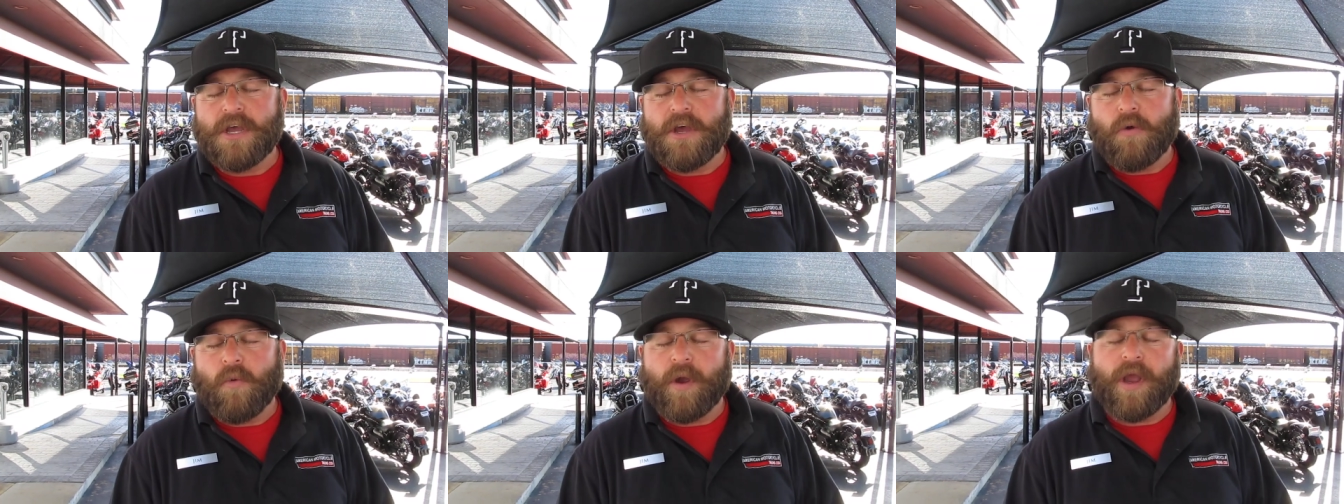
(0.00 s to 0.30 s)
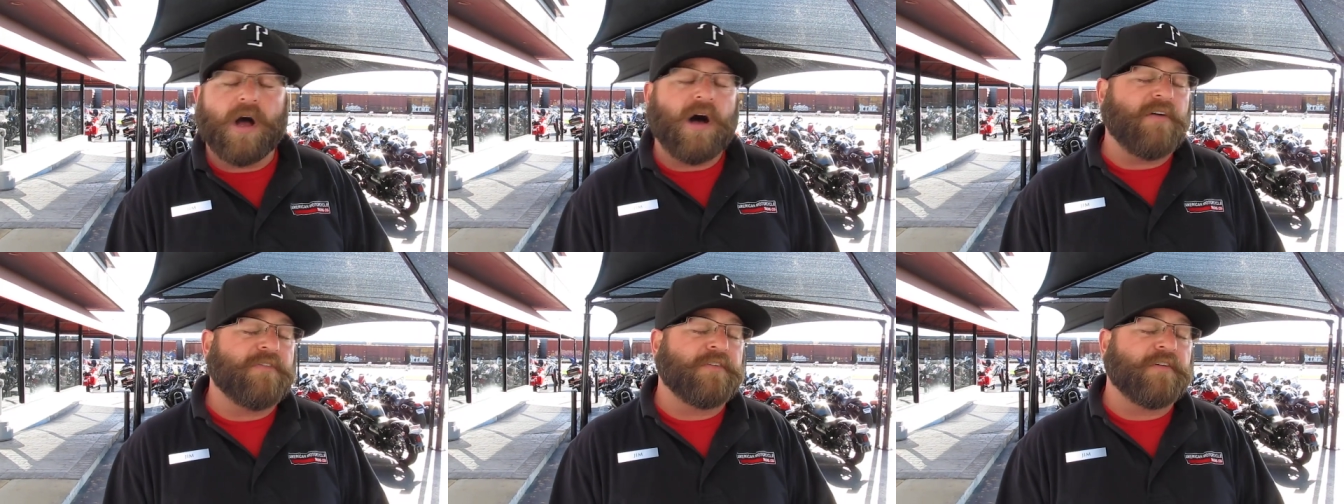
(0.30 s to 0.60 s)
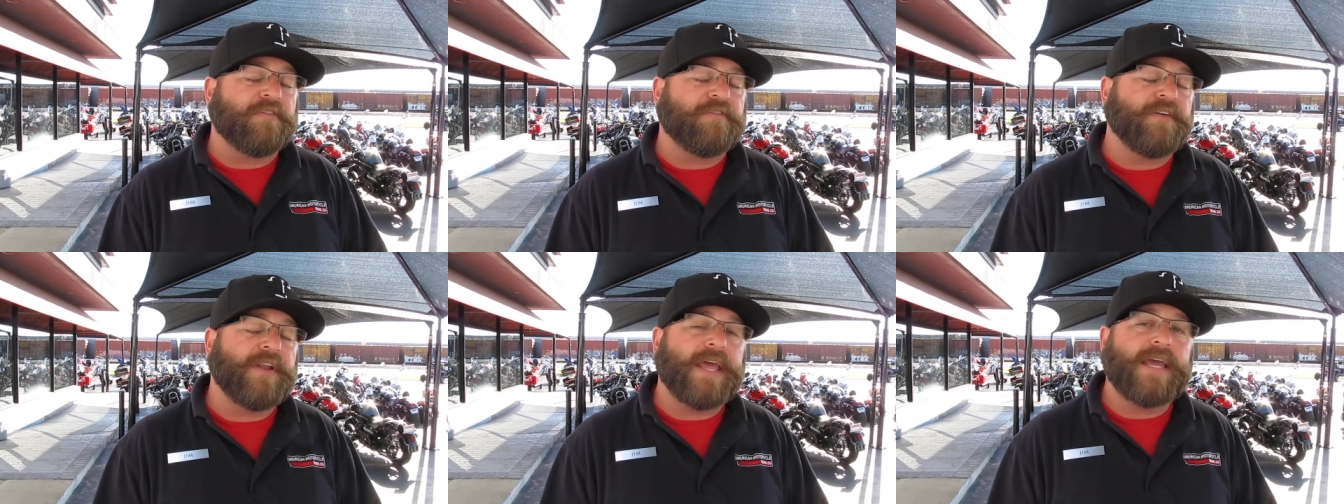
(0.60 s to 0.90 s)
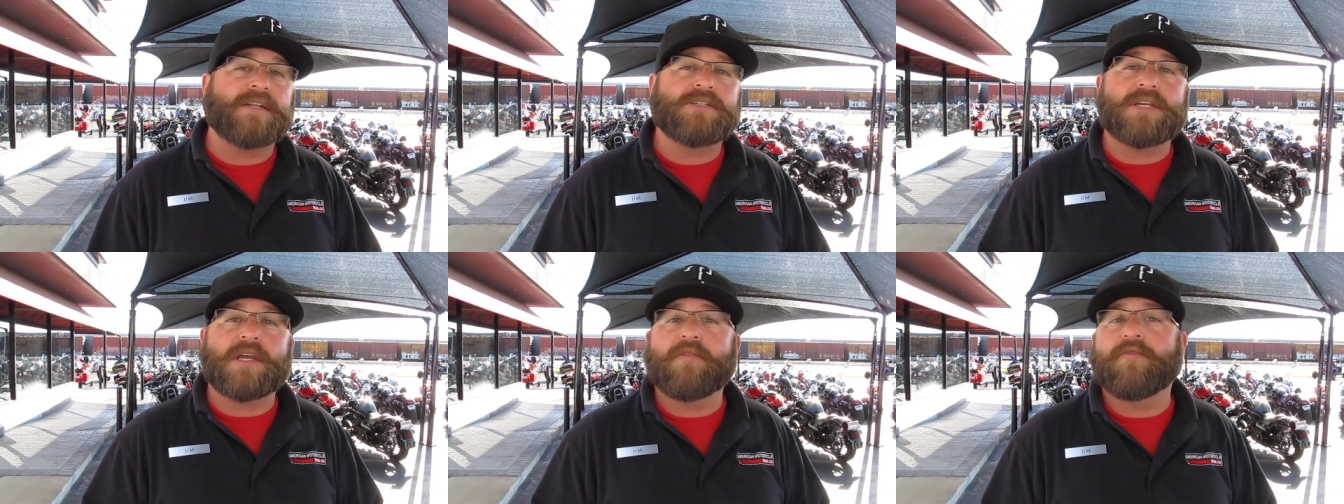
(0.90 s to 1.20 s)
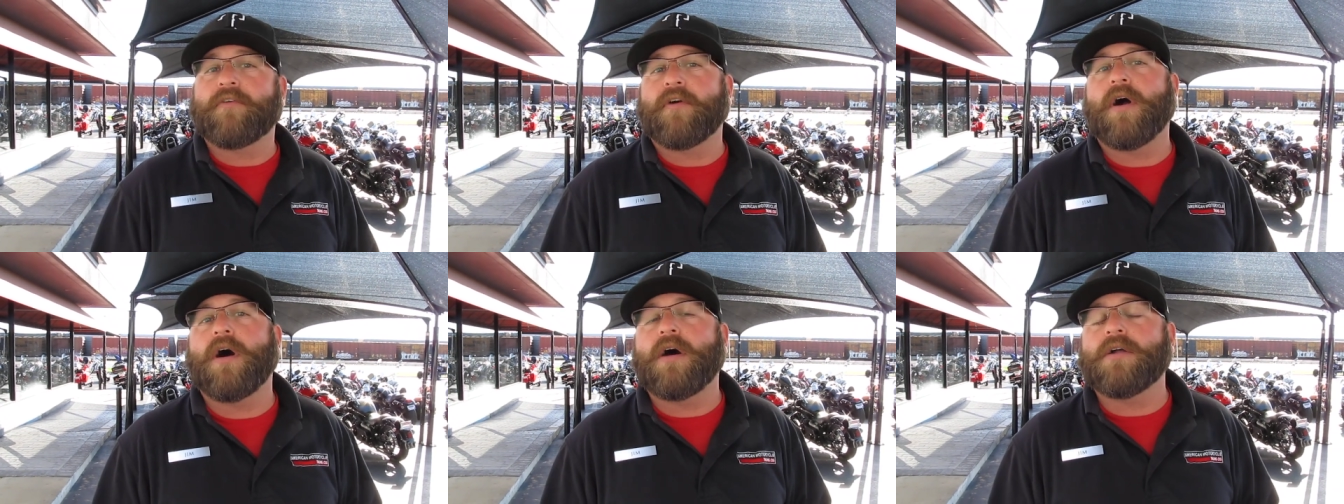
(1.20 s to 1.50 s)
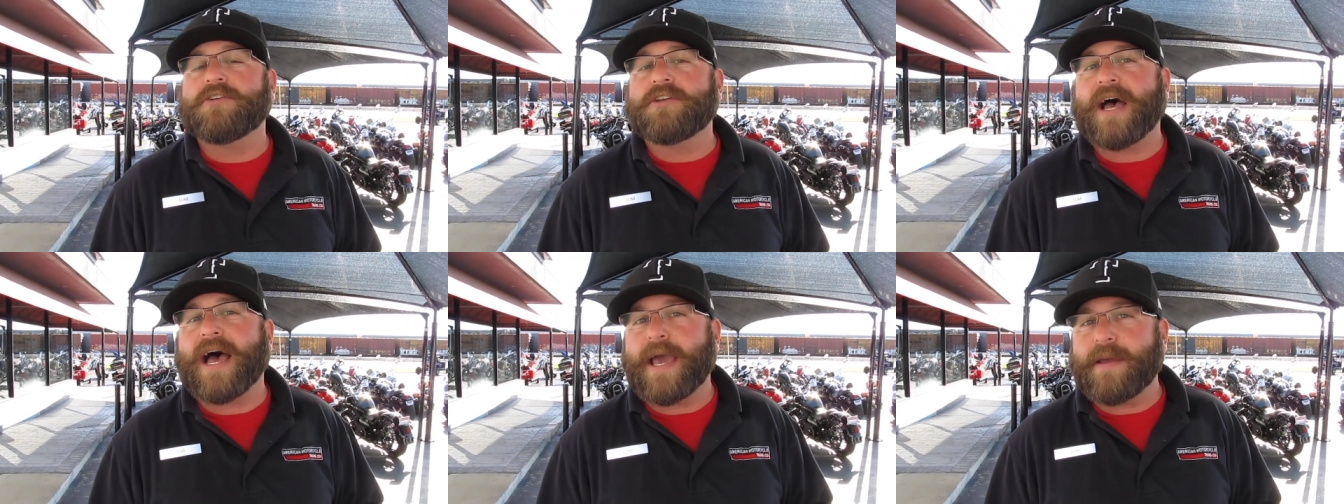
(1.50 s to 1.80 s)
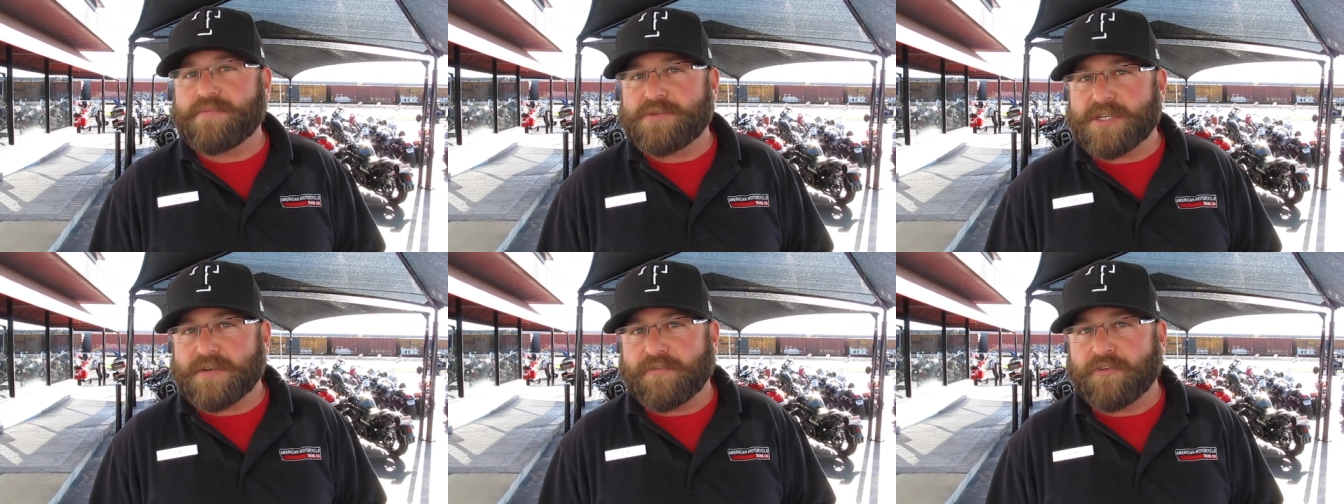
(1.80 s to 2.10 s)
We offer financing for all
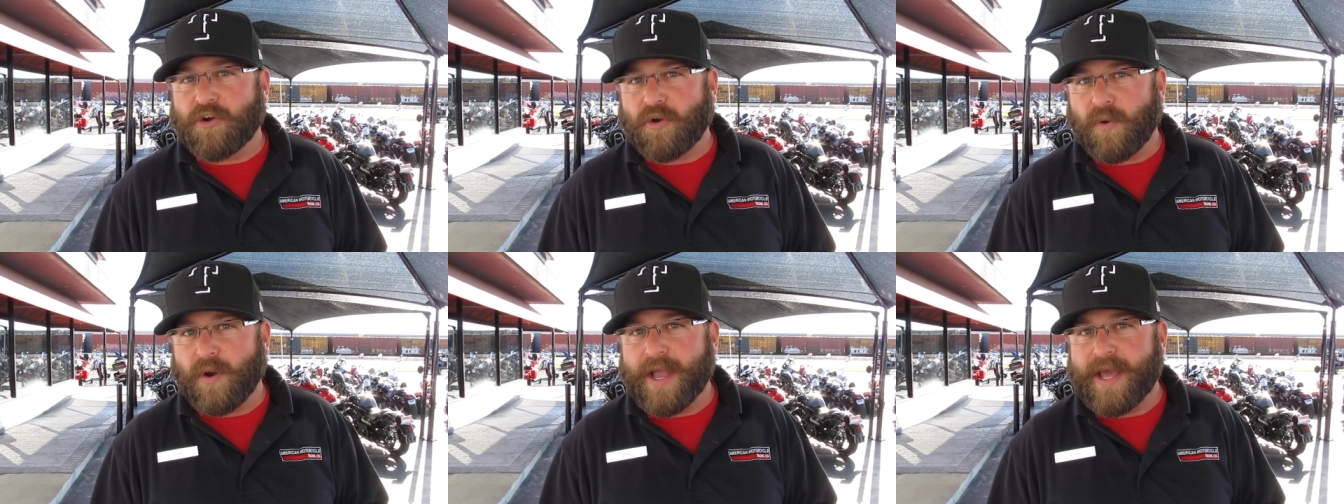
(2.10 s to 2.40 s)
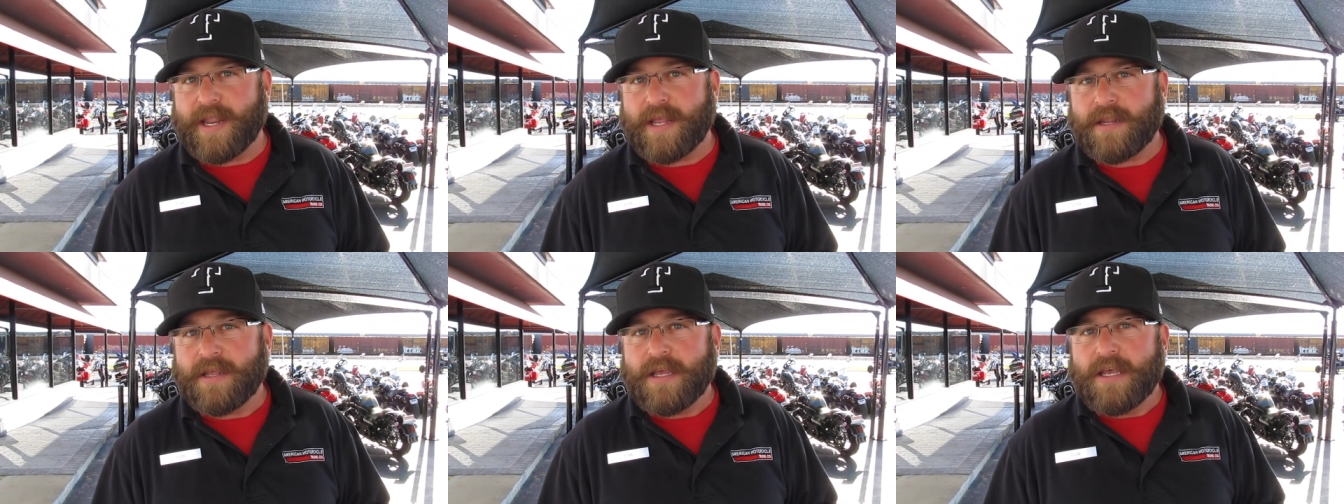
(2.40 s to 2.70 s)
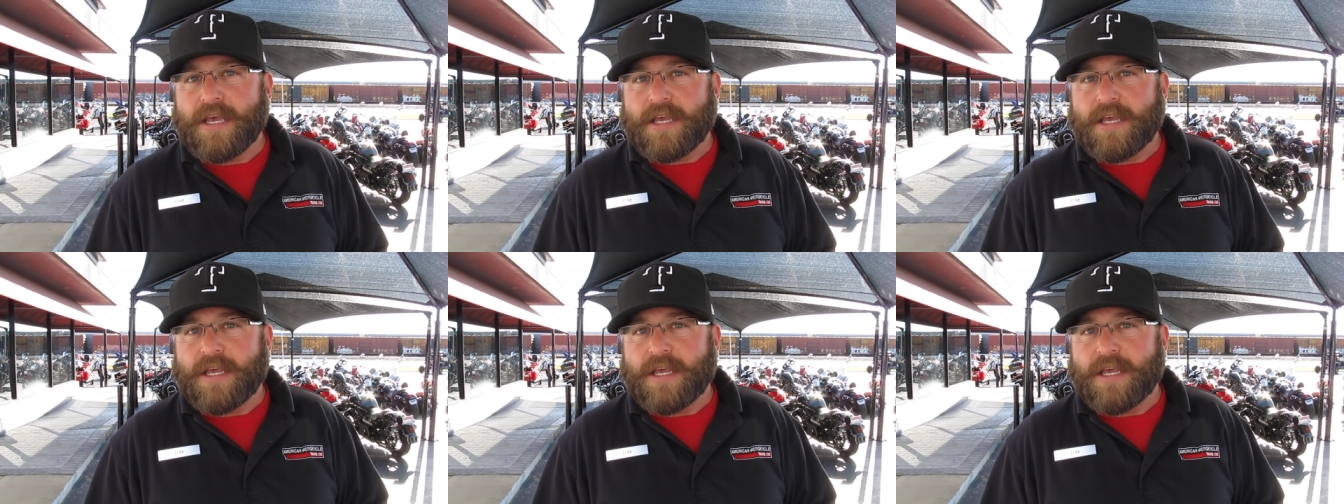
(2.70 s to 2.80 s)
types of credit.